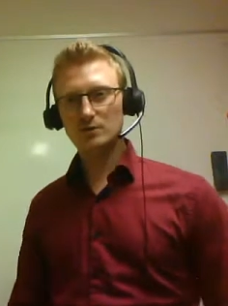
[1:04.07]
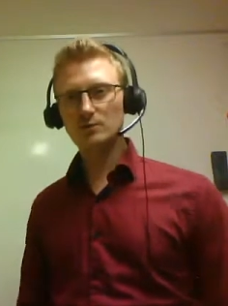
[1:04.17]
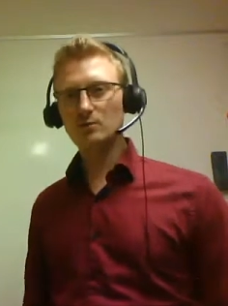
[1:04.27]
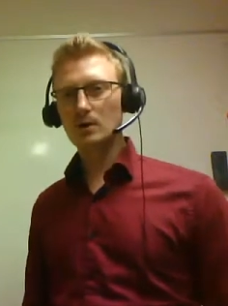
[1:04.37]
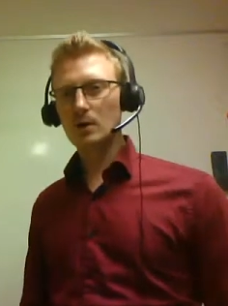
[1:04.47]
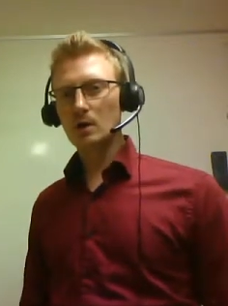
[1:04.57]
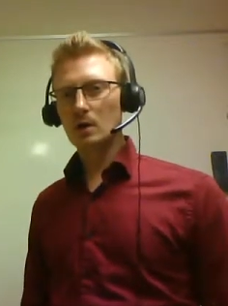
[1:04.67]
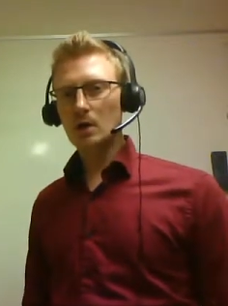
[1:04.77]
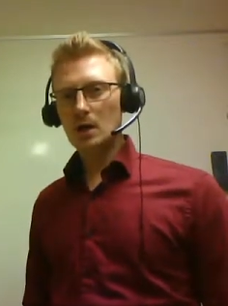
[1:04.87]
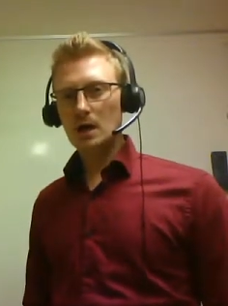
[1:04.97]
do
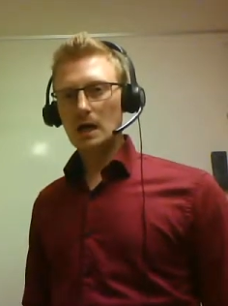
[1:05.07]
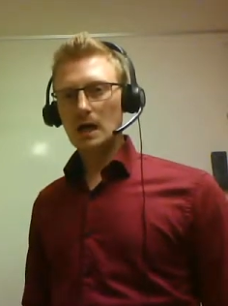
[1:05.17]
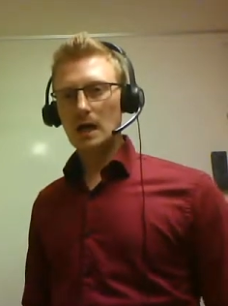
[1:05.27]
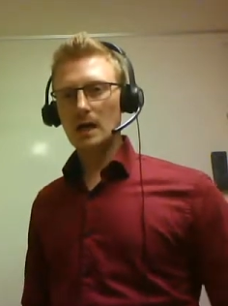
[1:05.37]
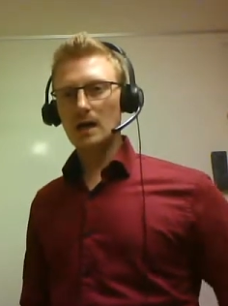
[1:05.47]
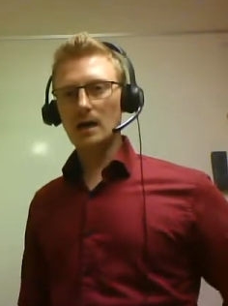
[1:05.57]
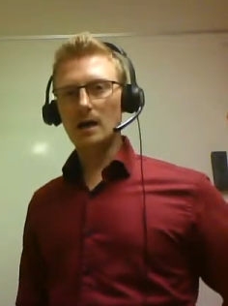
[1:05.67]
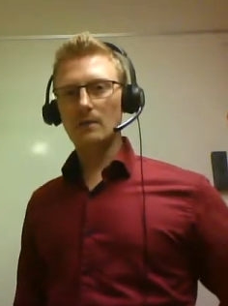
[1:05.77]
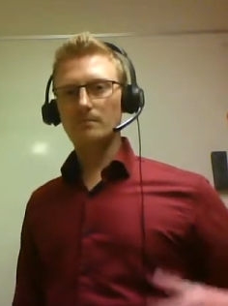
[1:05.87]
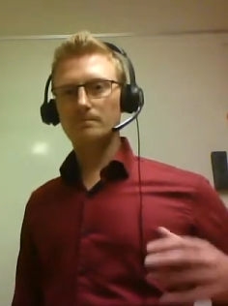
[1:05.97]

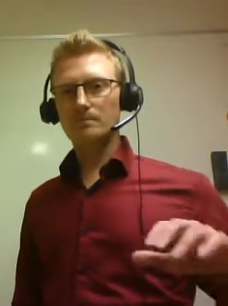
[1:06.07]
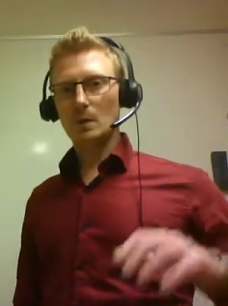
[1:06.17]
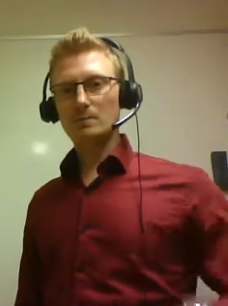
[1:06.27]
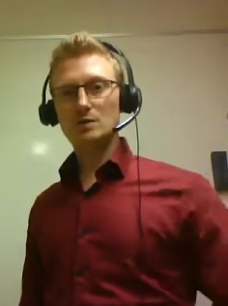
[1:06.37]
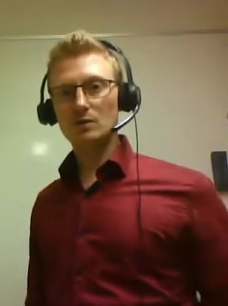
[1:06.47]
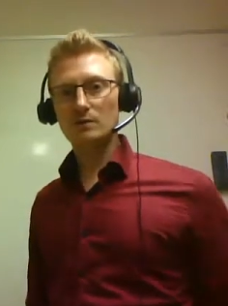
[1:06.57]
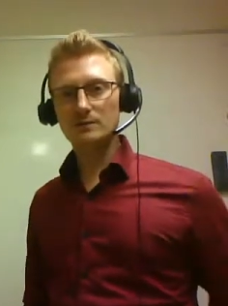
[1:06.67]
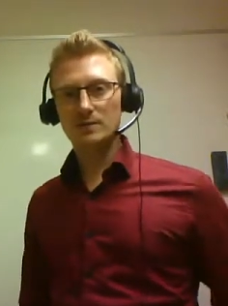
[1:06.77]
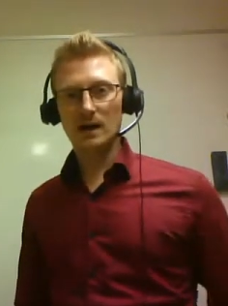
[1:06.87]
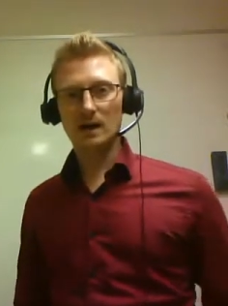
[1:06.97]
observe
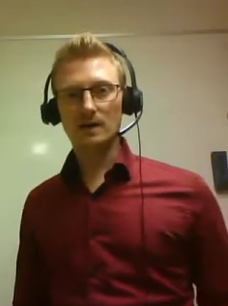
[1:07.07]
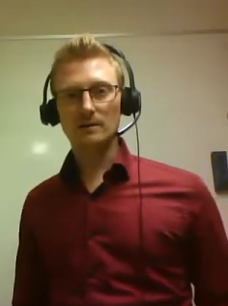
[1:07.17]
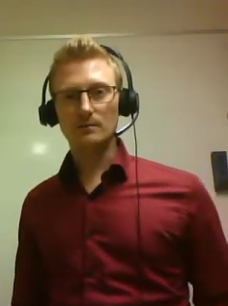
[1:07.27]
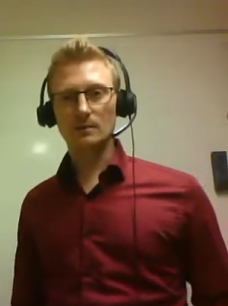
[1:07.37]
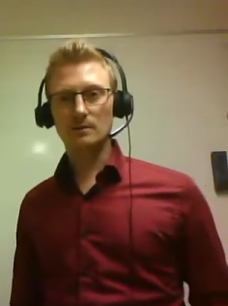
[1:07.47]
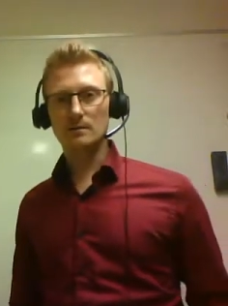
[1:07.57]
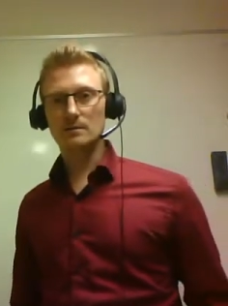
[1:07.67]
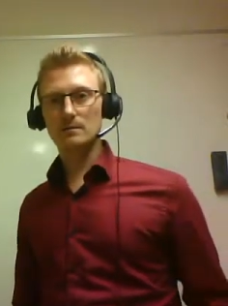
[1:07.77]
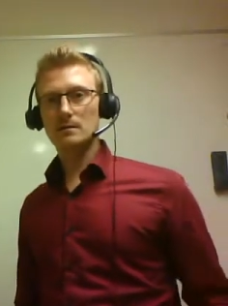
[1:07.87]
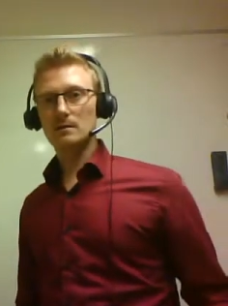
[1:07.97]
time
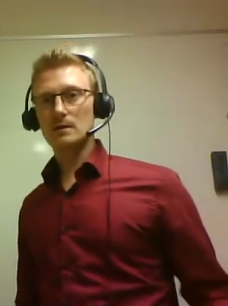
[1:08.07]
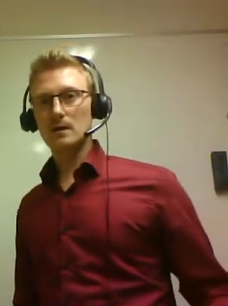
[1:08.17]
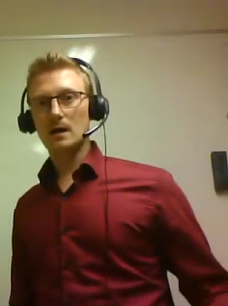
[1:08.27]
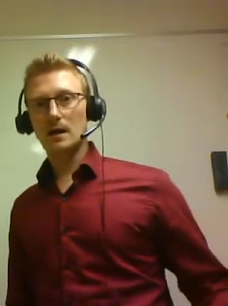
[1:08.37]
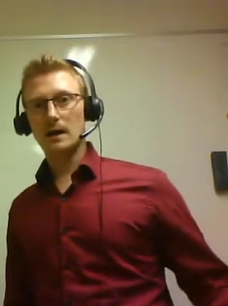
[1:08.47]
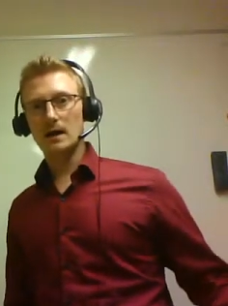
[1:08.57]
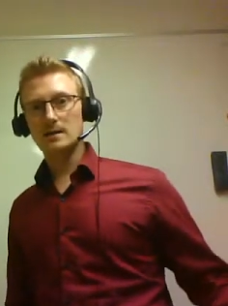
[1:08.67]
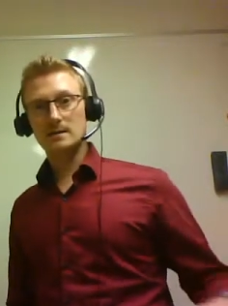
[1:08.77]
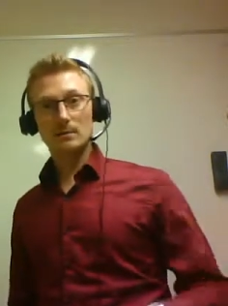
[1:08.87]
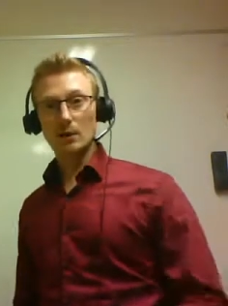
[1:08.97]

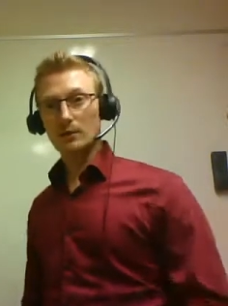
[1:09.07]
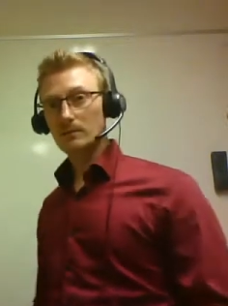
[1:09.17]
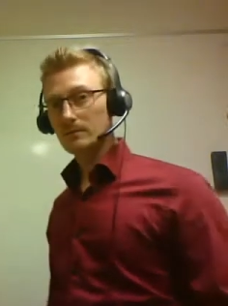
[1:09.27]
similar.